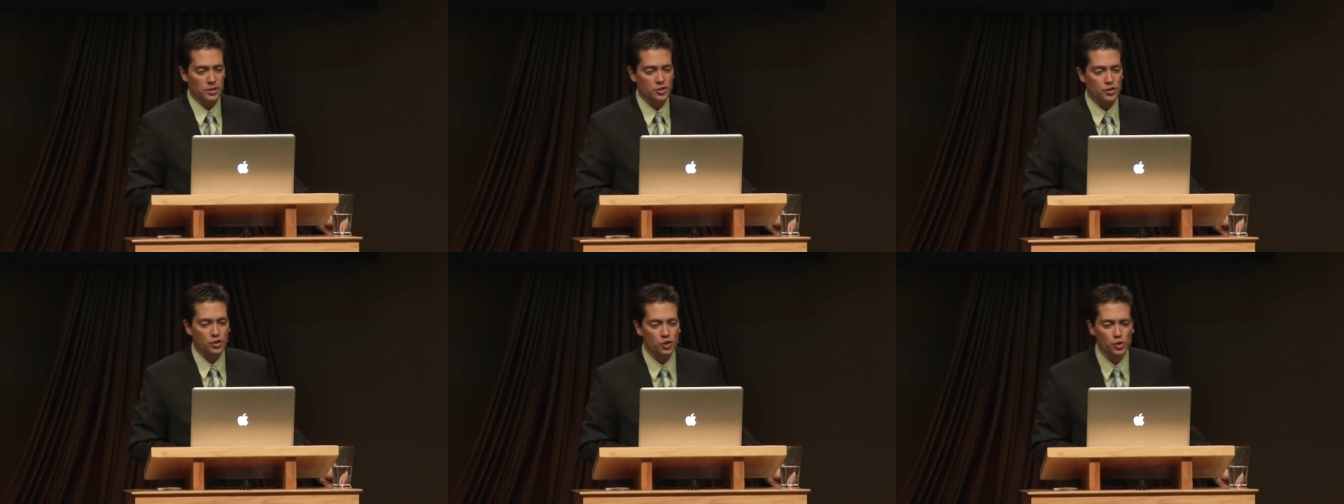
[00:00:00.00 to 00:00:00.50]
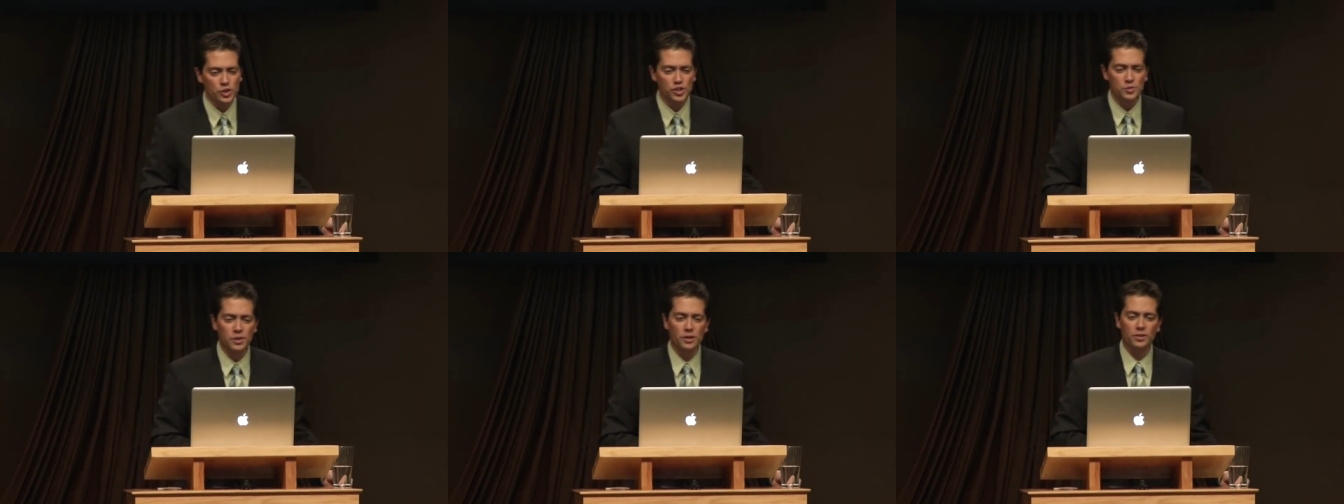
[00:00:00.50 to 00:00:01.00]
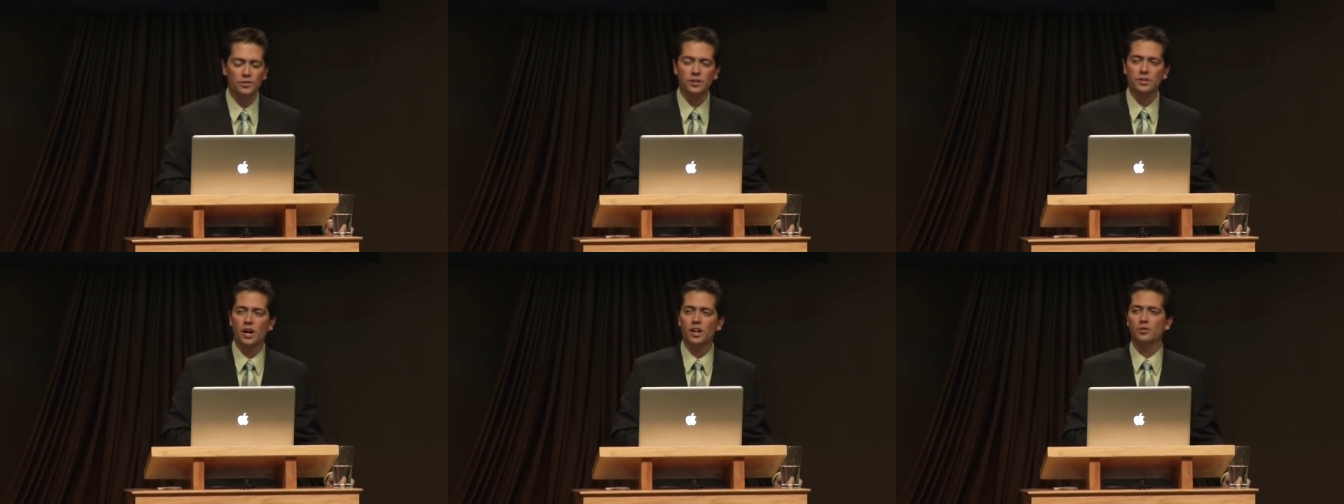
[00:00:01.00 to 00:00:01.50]
Seducing spirits
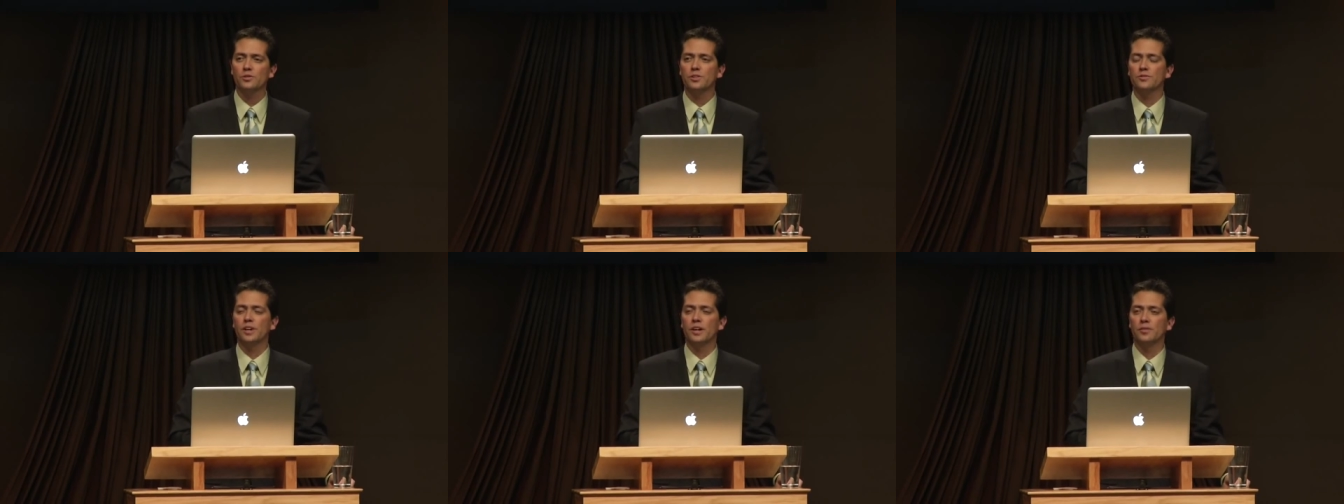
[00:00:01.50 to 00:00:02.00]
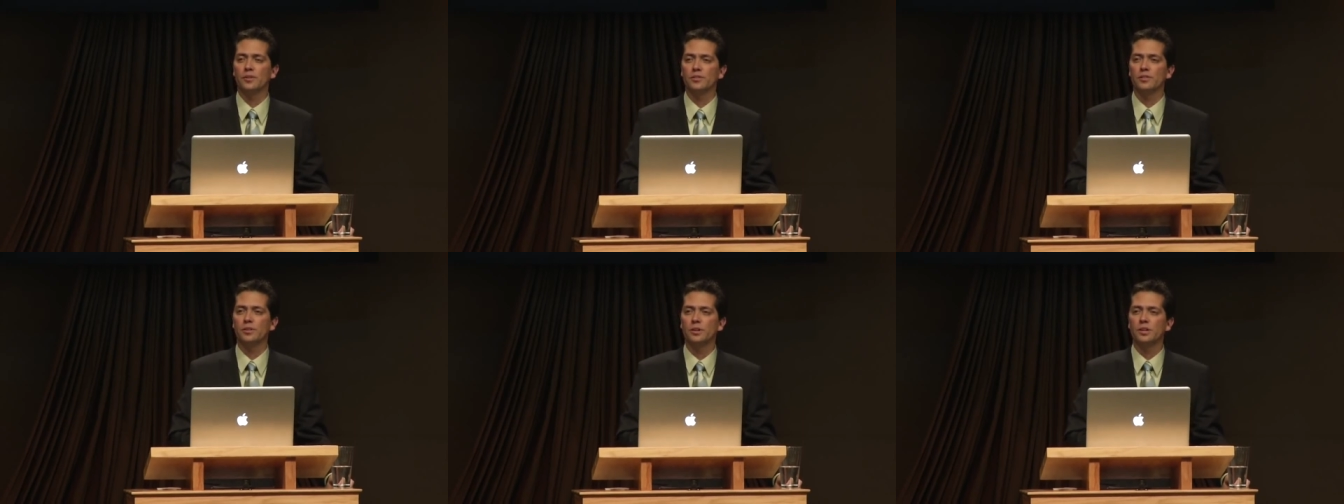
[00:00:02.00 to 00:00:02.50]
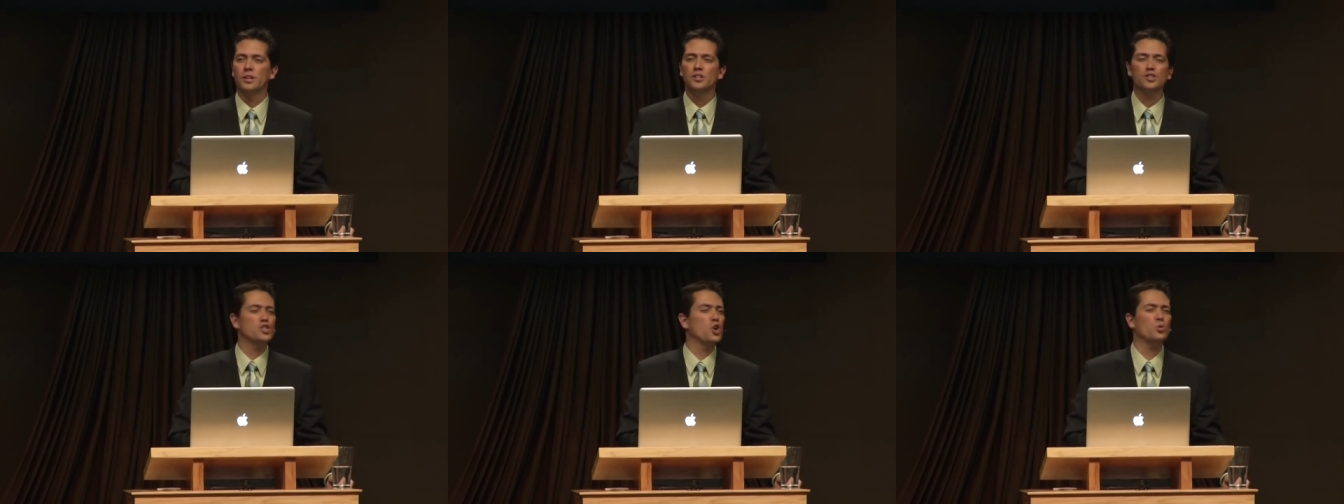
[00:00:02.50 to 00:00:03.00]
and doctrines of devils.
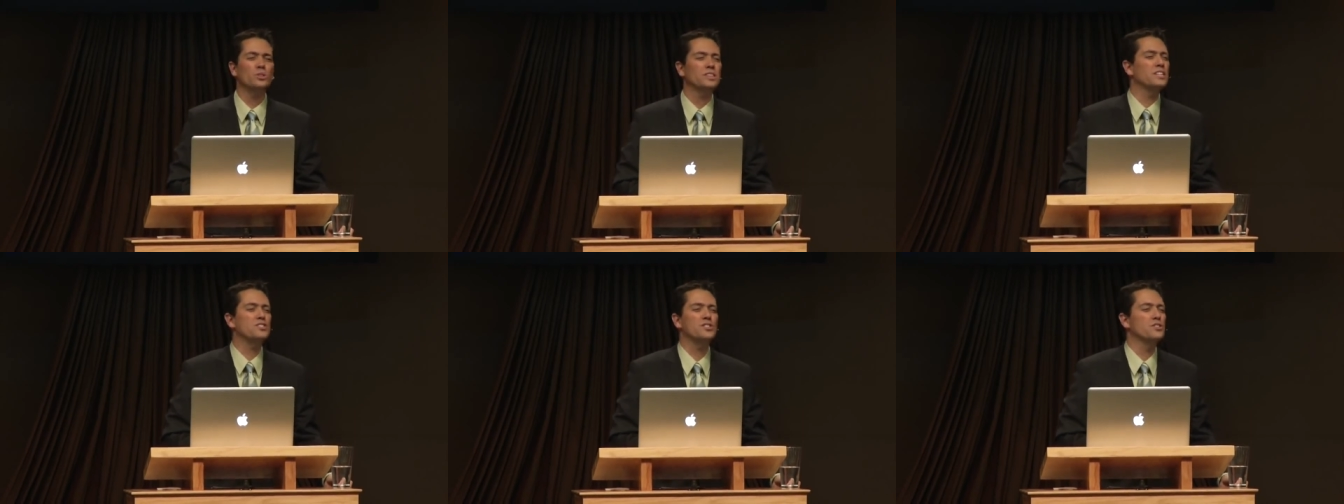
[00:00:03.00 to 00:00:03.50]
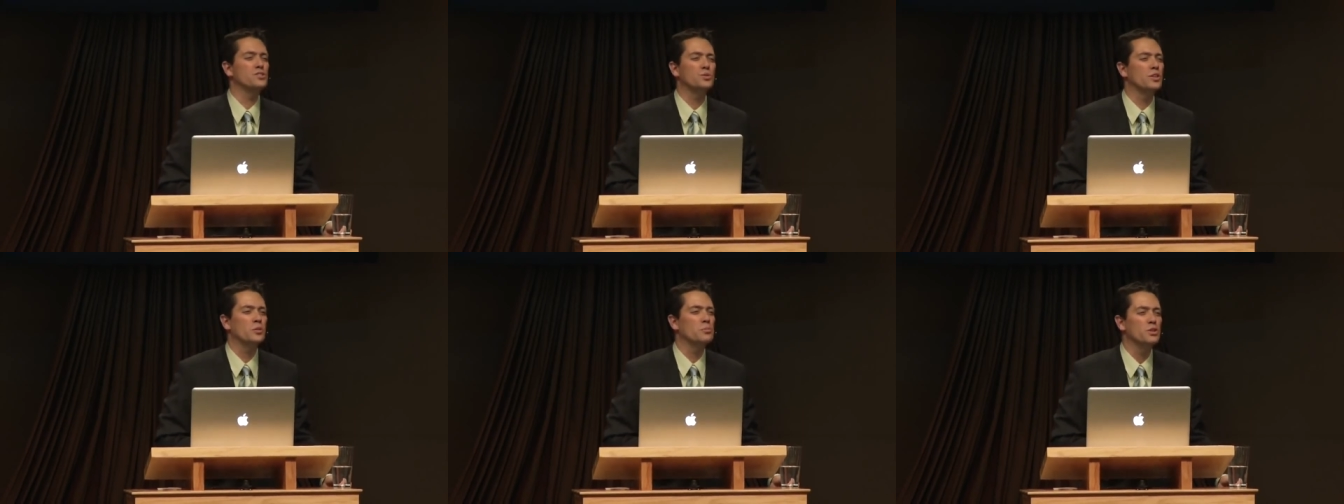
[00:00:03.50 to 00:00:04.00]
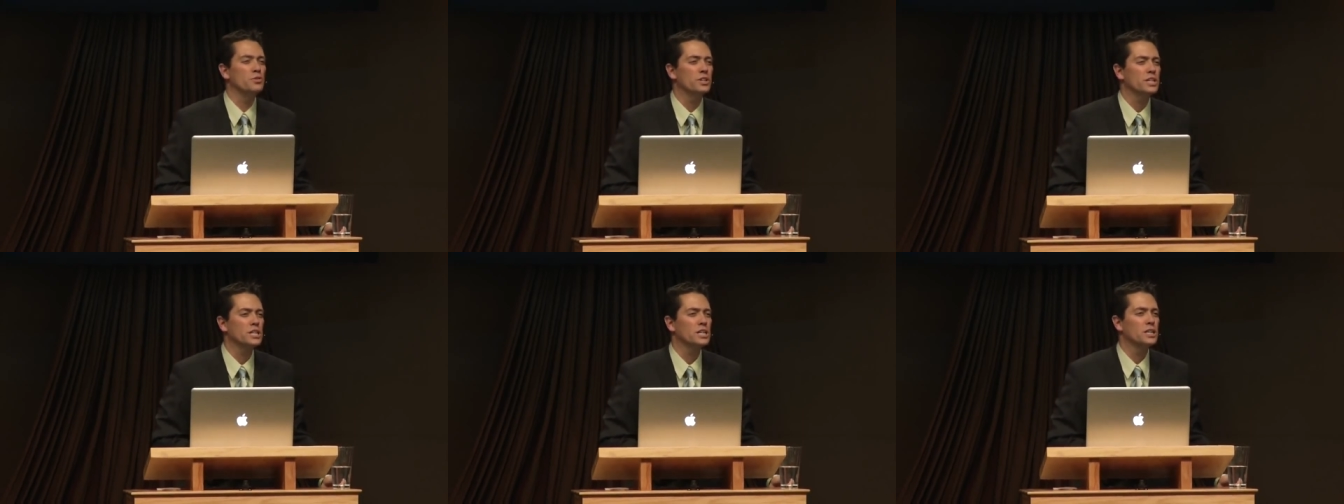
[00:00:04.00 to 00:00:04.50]
Don't listen to their
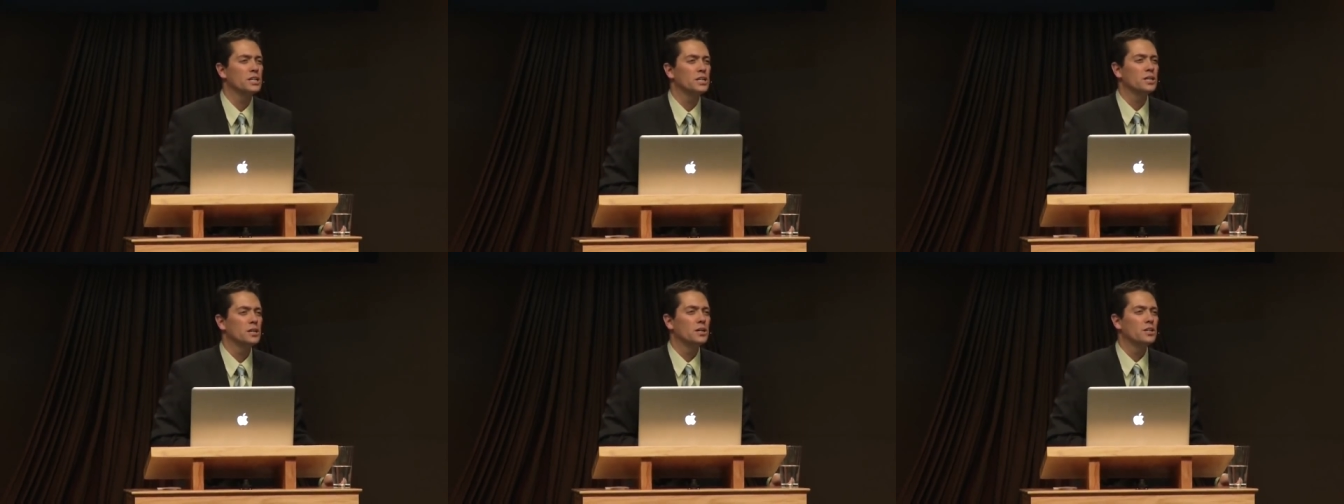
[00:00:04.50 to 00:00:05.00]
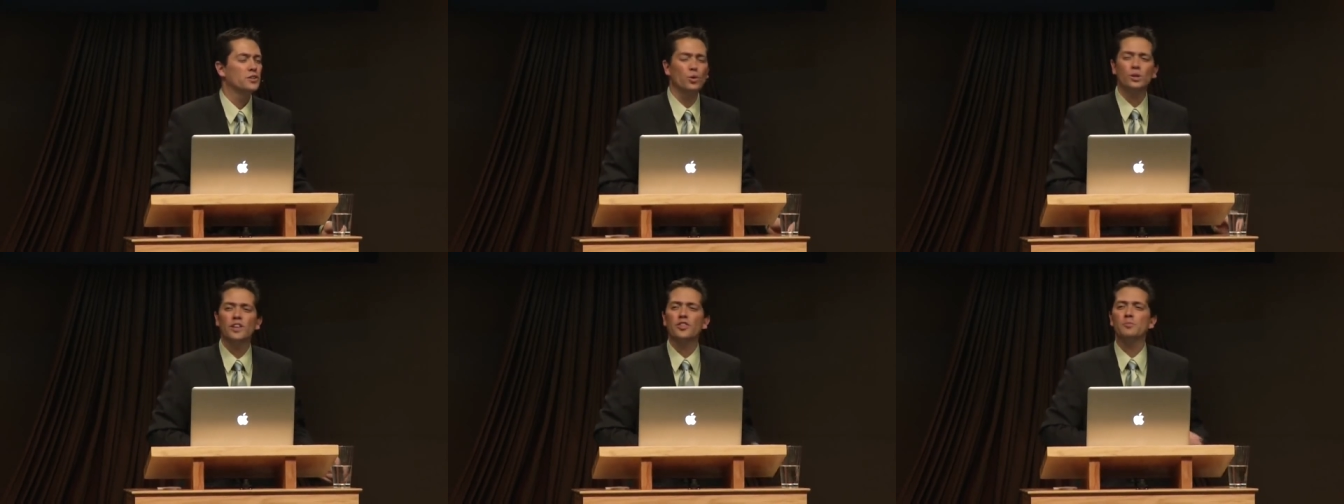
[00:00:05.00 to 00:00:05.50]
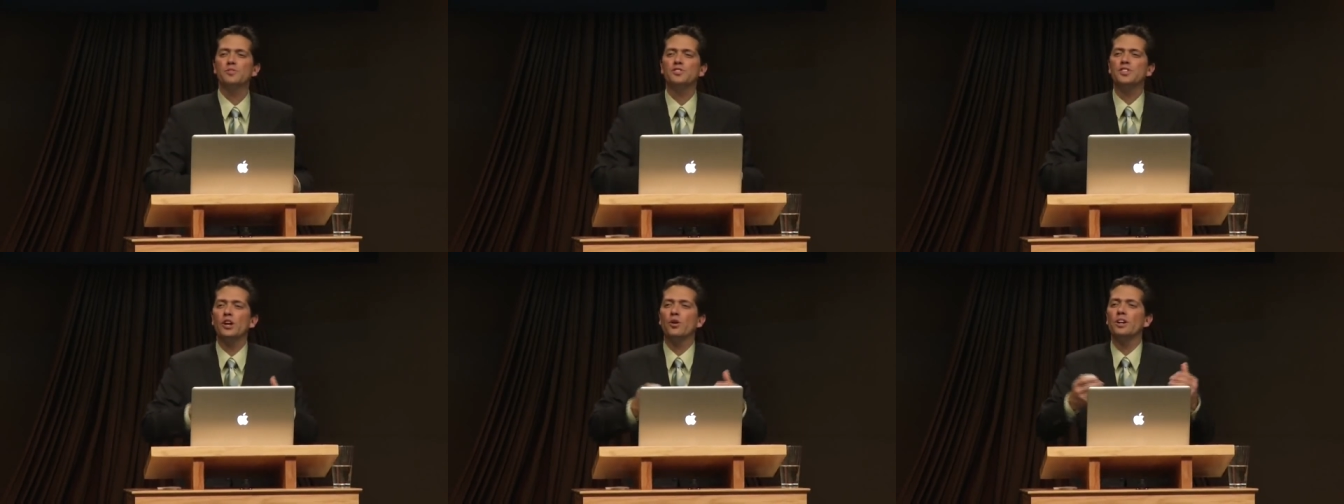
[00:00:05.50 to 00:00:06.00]
music. Don't let them
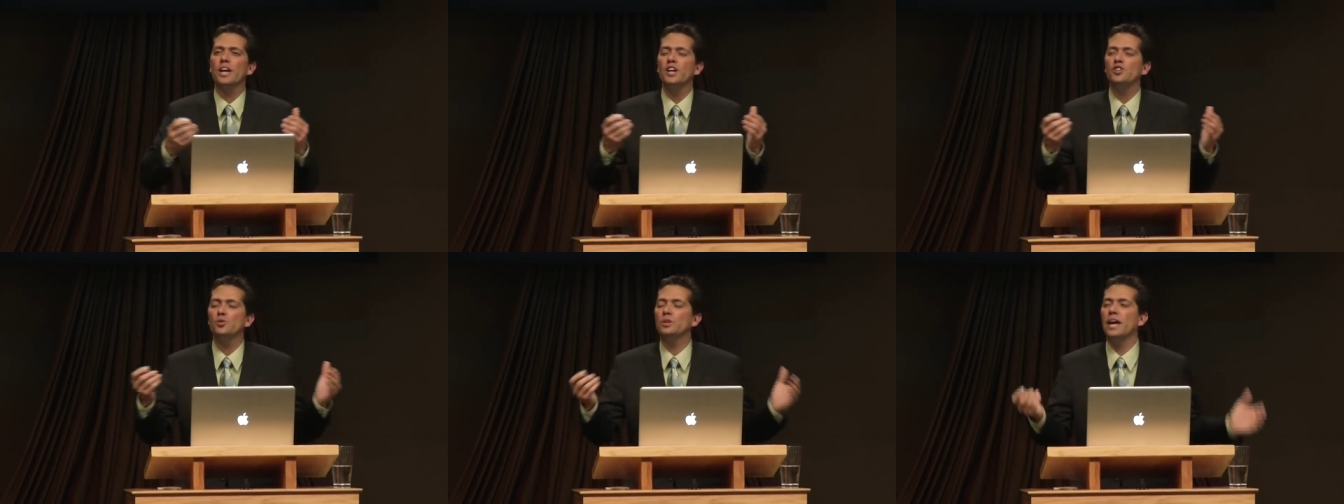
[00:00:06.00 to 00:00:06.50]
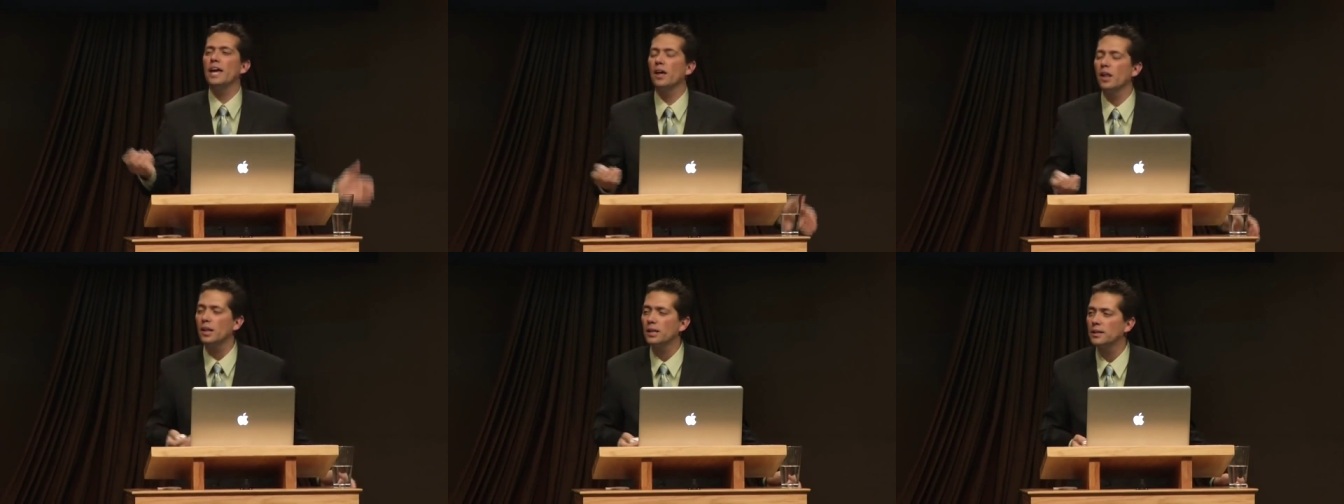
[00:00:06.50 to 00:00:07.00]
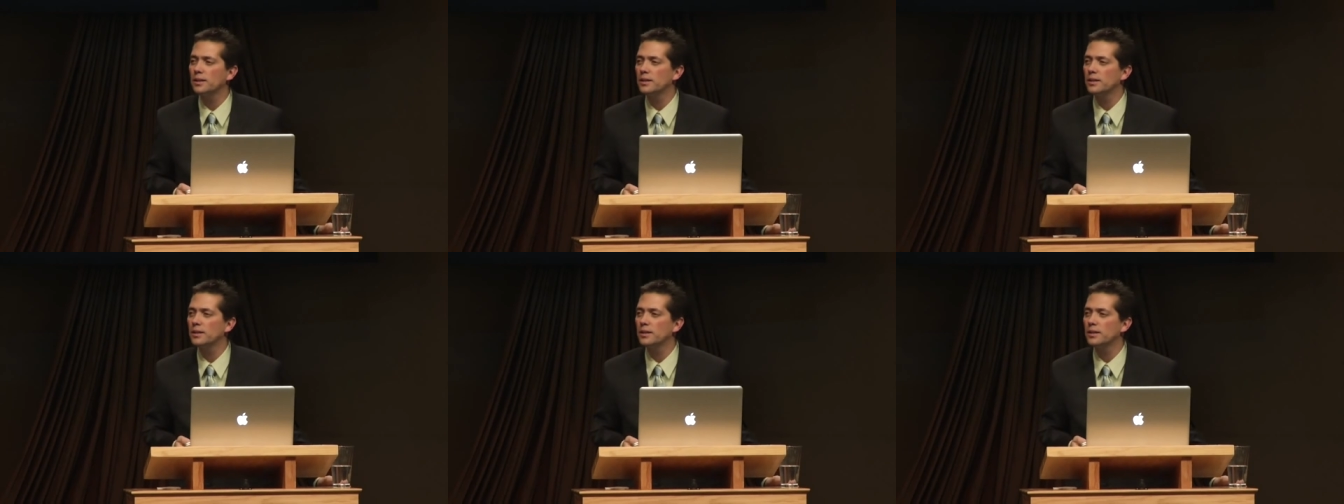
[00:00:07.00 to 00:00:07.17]
serenade you to hell.